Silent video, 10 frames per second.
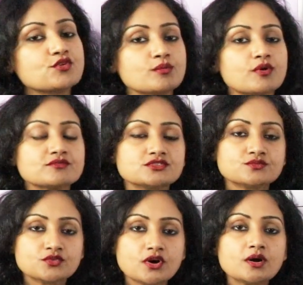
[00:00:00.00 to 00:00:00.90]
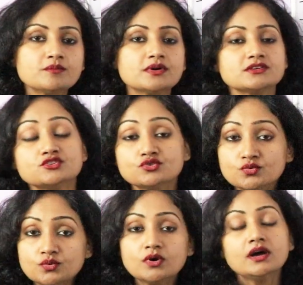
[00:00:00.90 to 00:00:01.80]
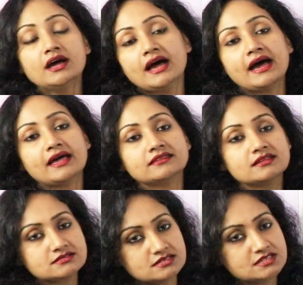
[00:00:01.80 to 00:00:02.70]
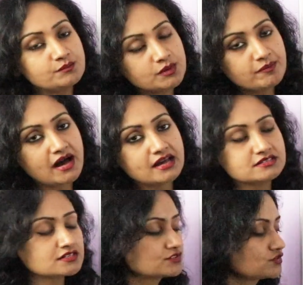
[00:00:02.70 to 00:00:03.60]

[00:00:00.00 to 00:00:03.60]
form of the verb do, and this is simple past,